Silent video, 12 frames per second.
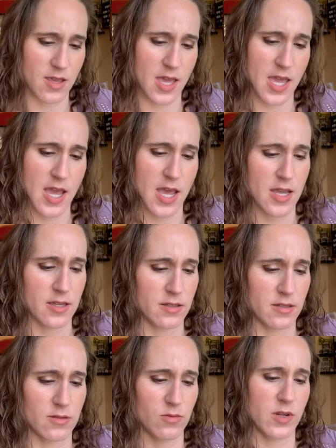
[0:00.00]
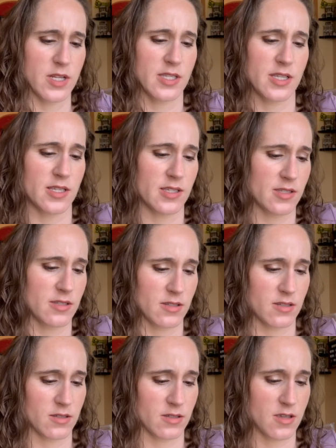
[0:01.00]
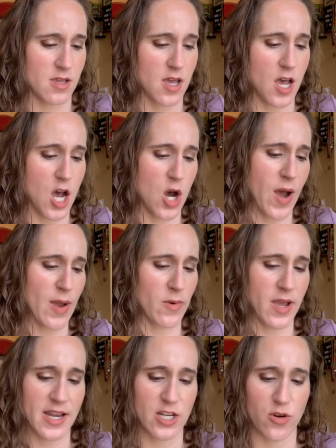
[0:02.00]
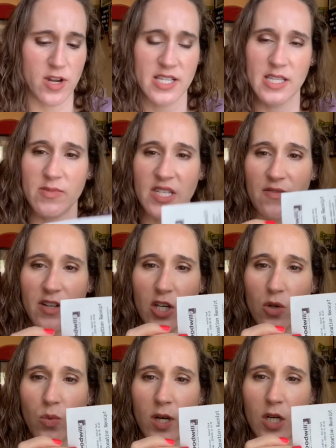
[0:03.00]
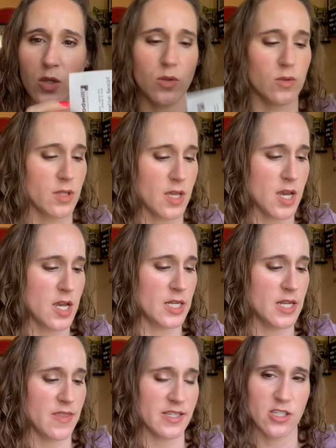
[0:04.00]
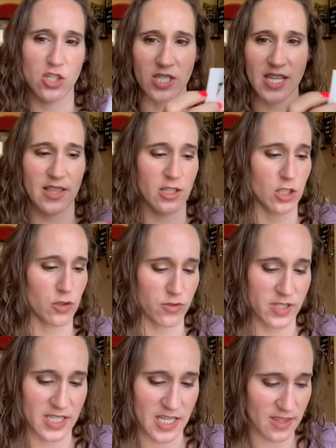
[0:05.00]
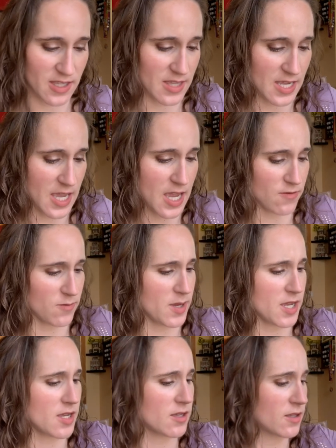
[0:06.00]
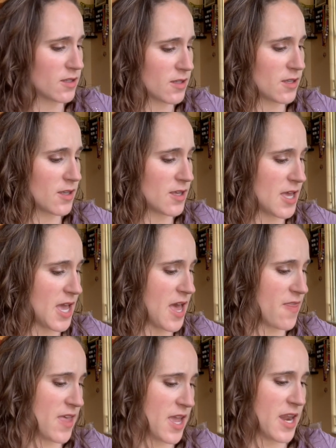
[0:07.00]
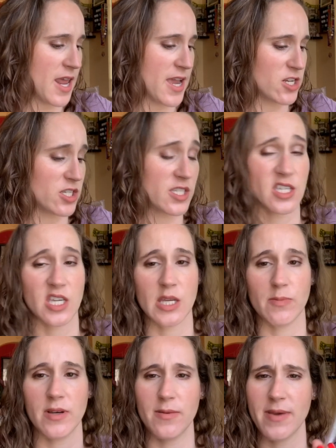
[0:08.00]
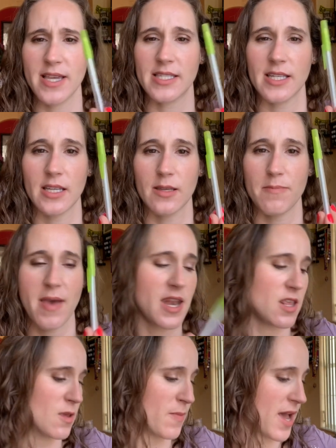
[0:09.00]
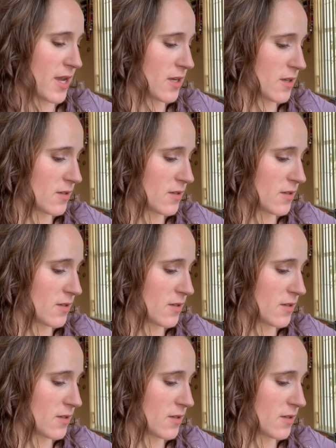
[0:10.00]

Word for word: And what is this? Oh, I went. I donated some stuff at Goodwill, um, and this is just like the little receipt that they gave me. And then I just keep a basic pen in the back.